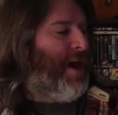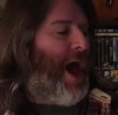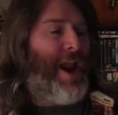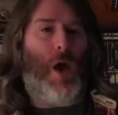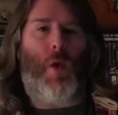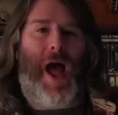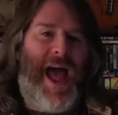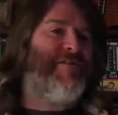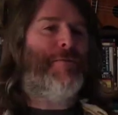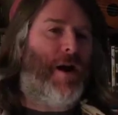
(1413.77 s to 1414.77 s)
And I will
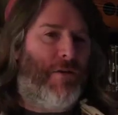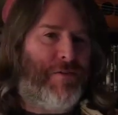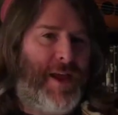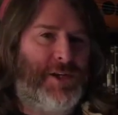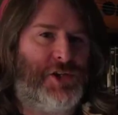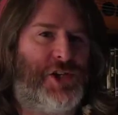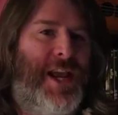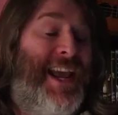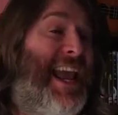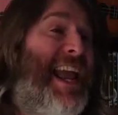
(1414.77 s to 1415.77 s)
have my revenge
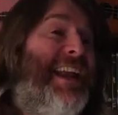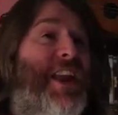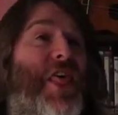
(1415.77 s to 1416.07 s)
in